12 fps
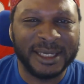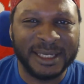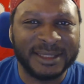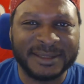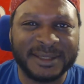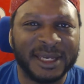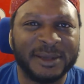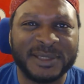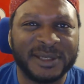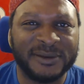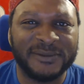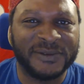in
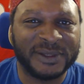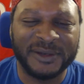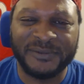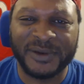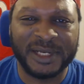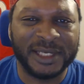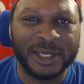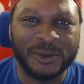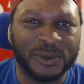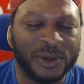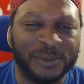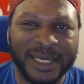terms of the video
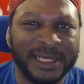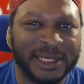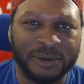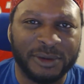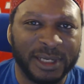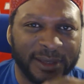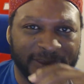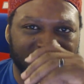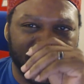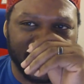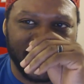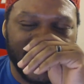or meaning or
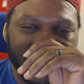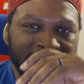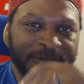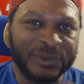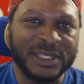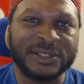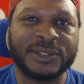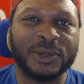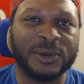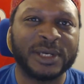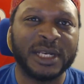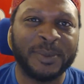anything like that. He's just
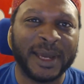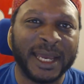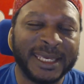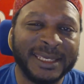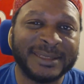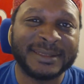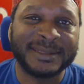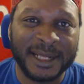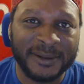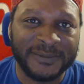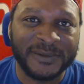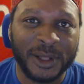talking about his
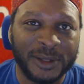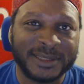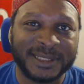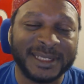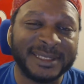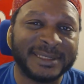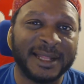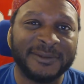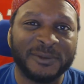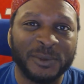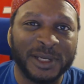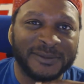self-goals and his
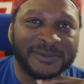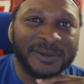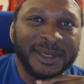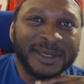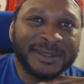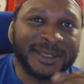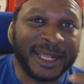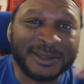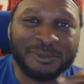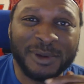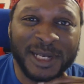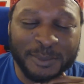self-worth. So
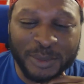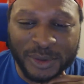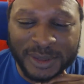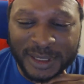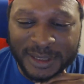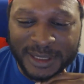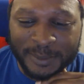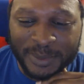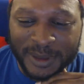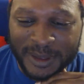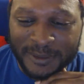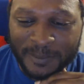that's really important in that
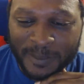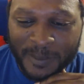part.